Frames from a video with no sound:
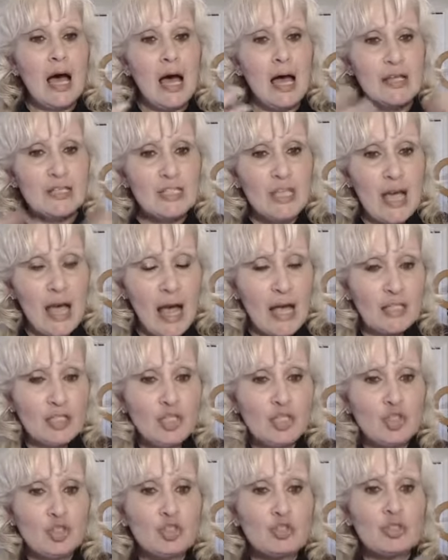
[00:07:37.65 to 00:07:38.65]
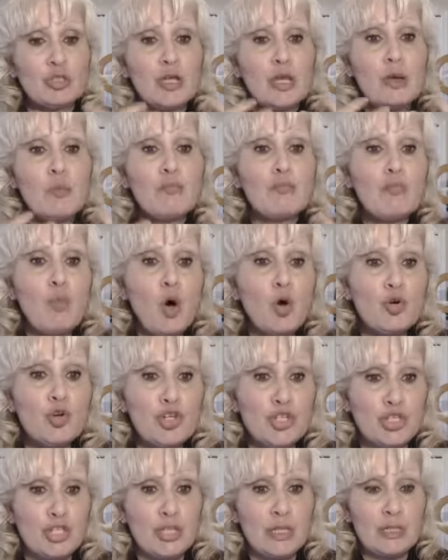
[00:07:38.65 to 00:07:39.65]
attached to the
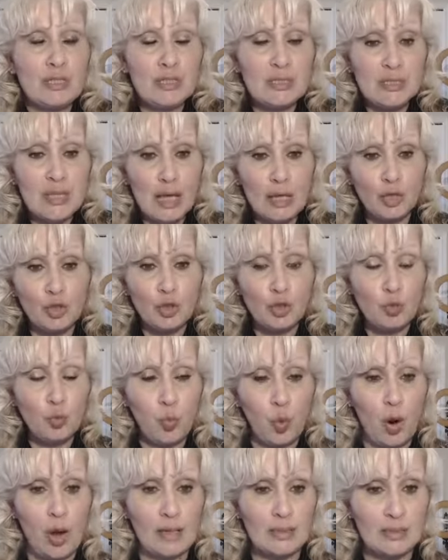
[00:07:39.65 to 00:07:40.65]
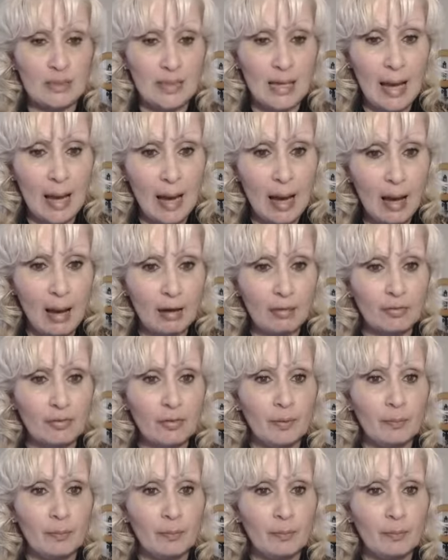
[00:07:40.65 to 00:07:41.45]
emotions that you want to have.